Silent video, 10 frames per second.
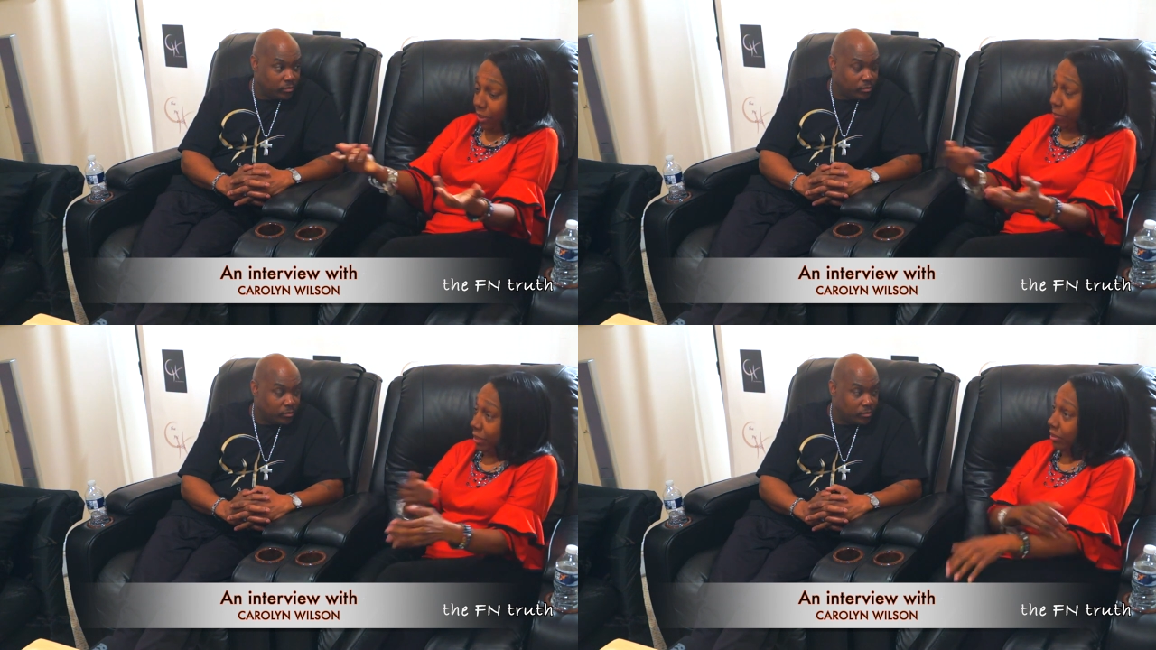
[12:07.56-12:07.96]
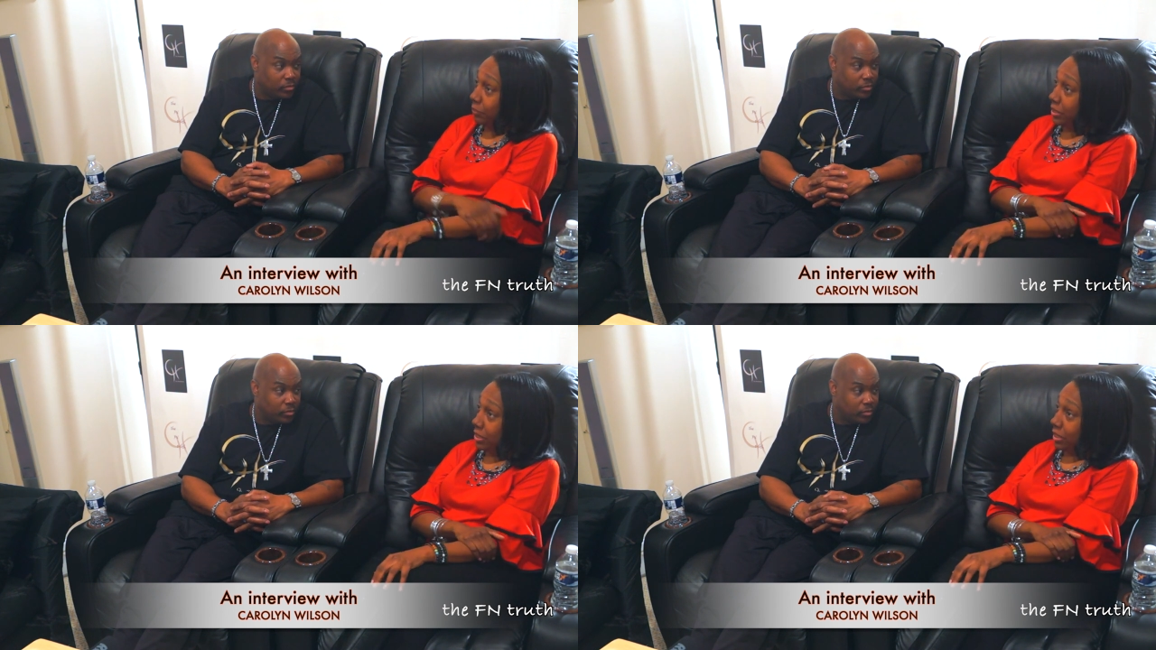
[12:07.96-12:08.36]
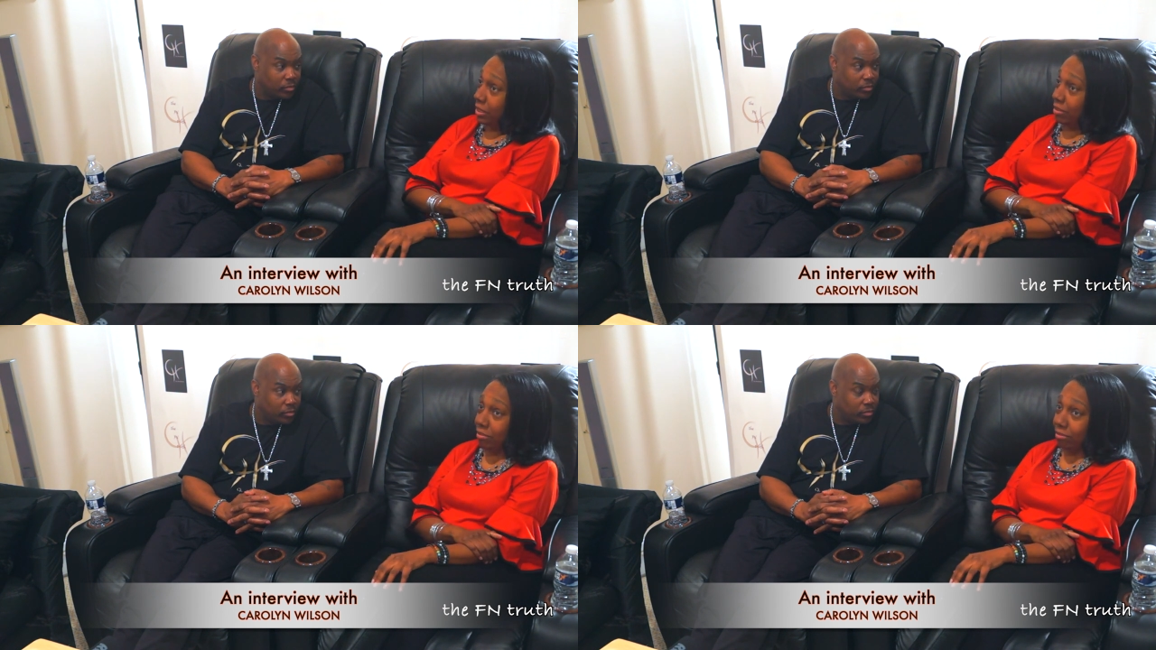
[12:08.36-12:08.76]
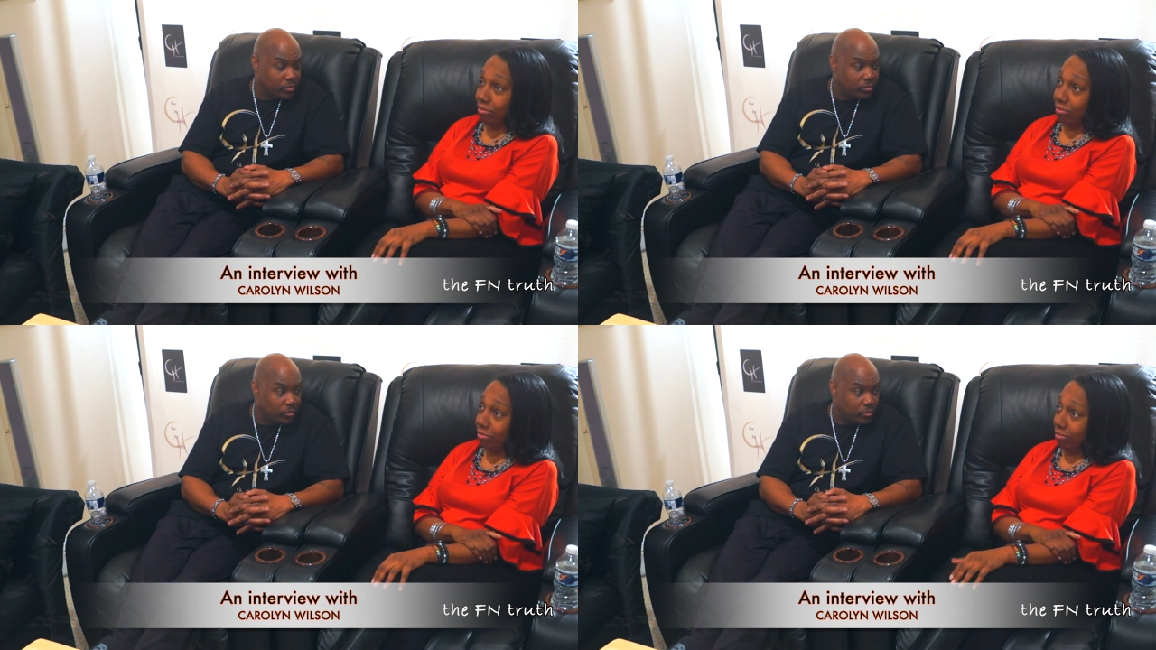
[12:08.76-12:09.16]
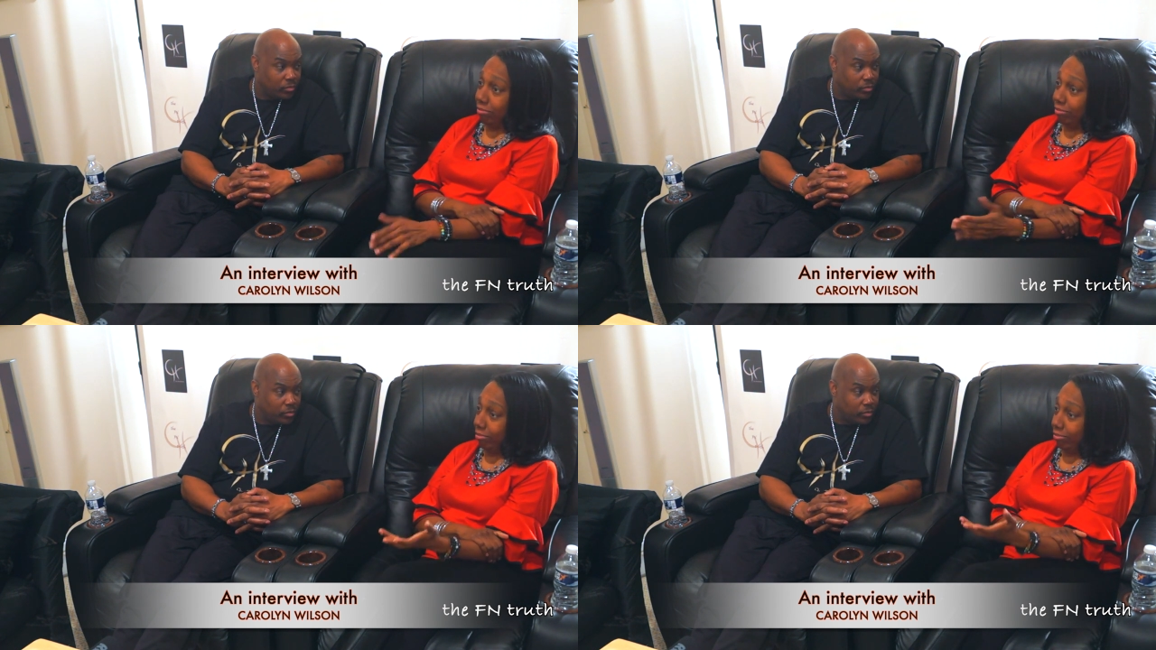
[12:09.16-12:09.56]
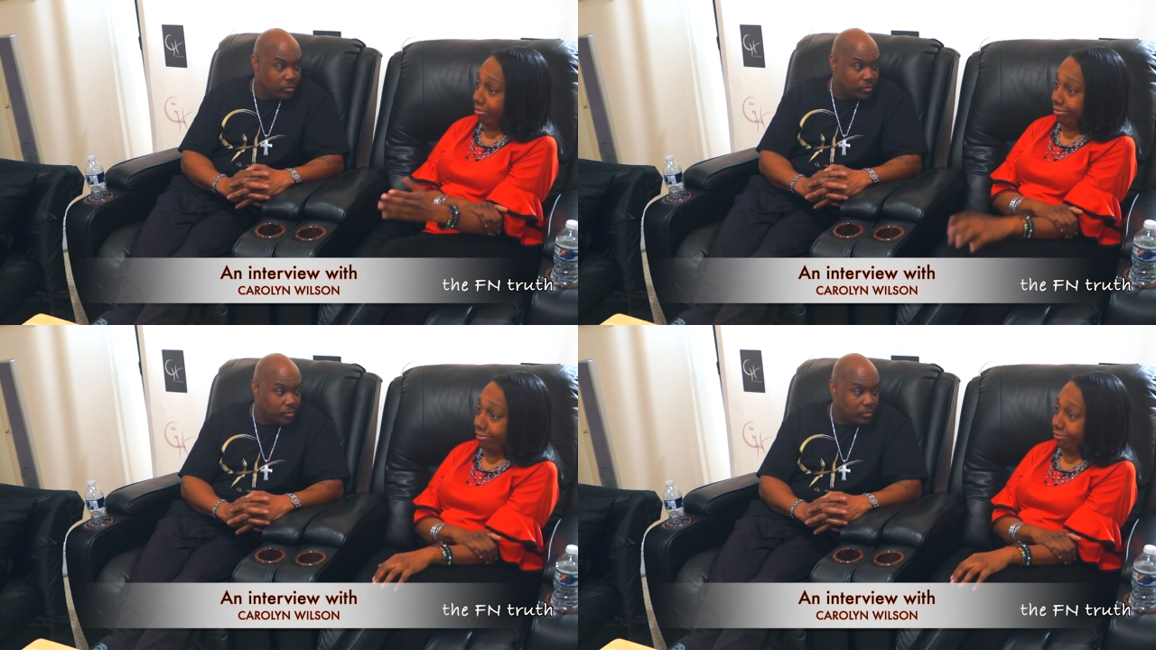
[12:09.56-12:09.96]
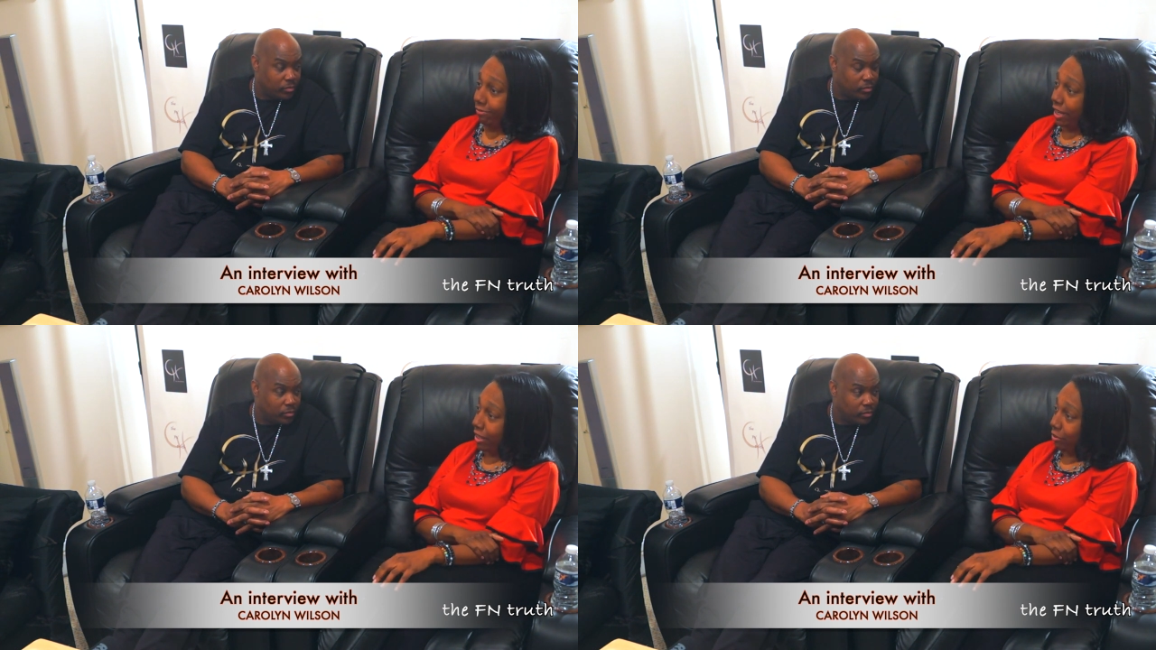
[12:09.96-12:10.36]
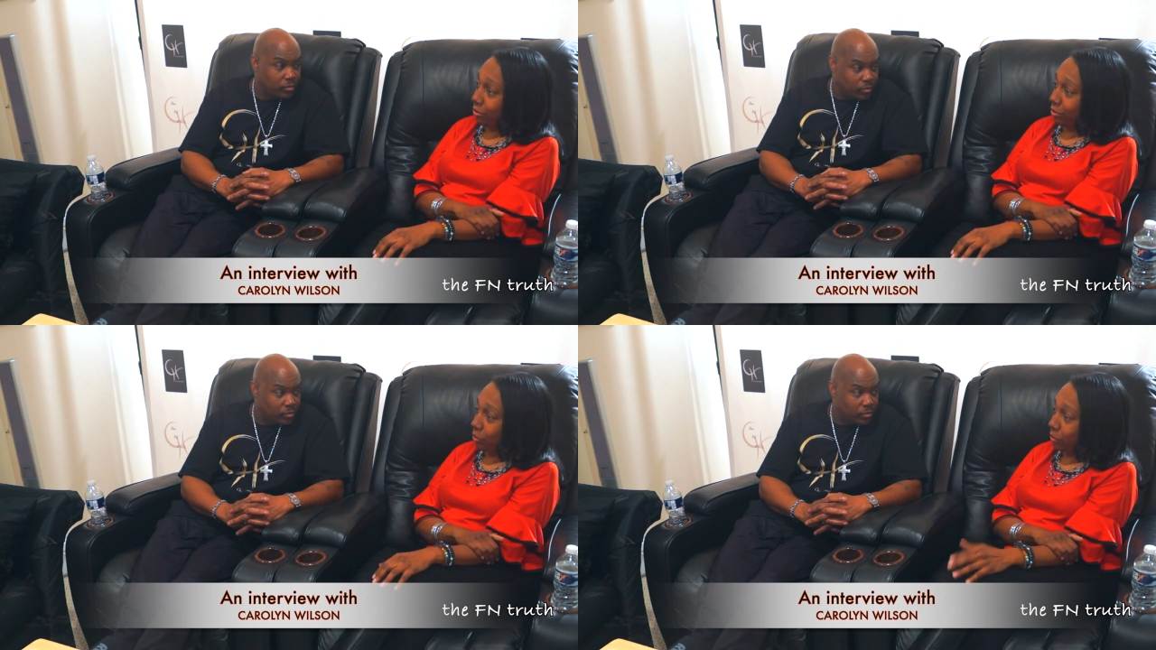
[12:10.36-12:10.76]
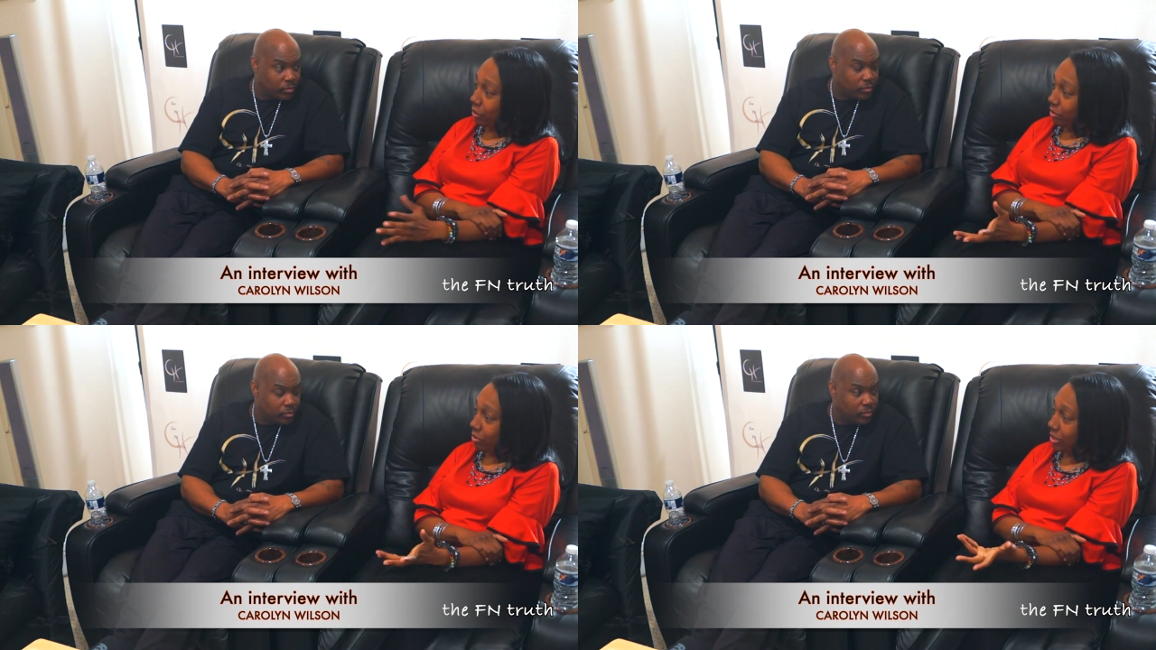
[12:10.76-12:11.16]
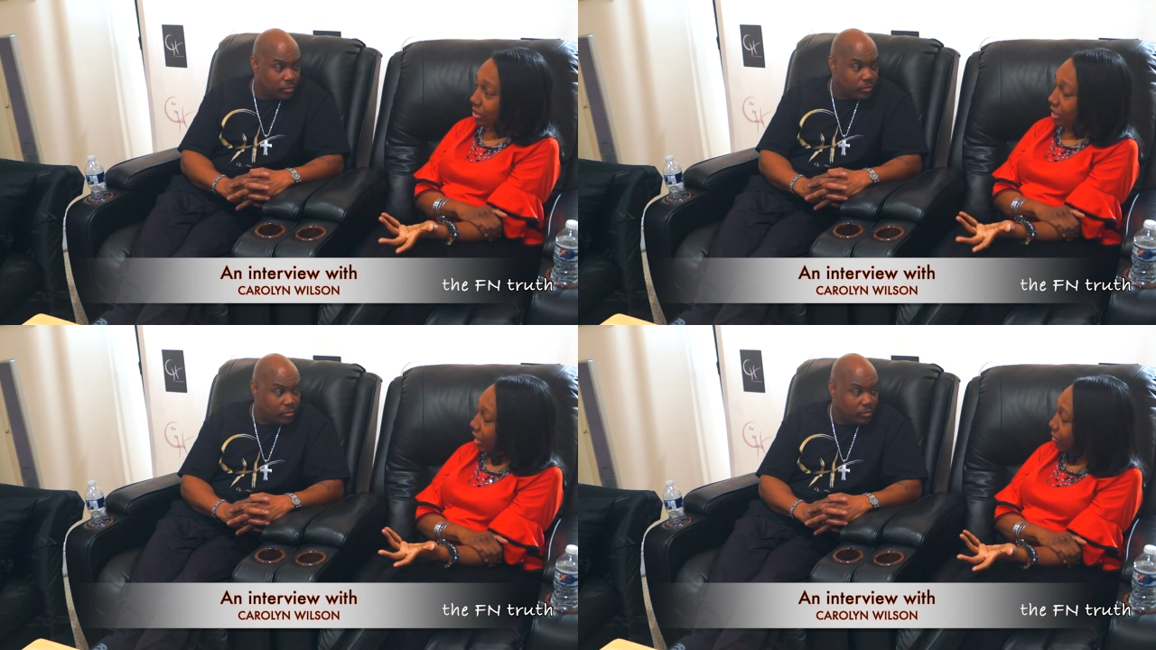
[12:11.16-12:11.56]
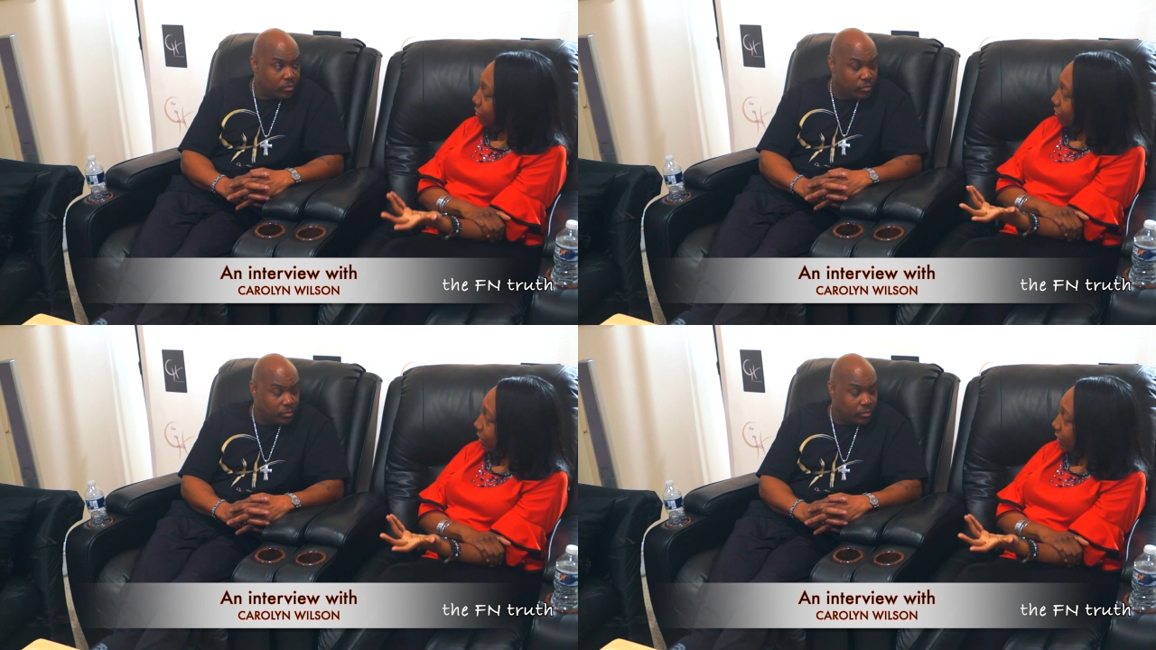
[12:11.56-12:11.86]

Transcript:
Speaker 1: I mean, we did father daughter stuff mm-hmm.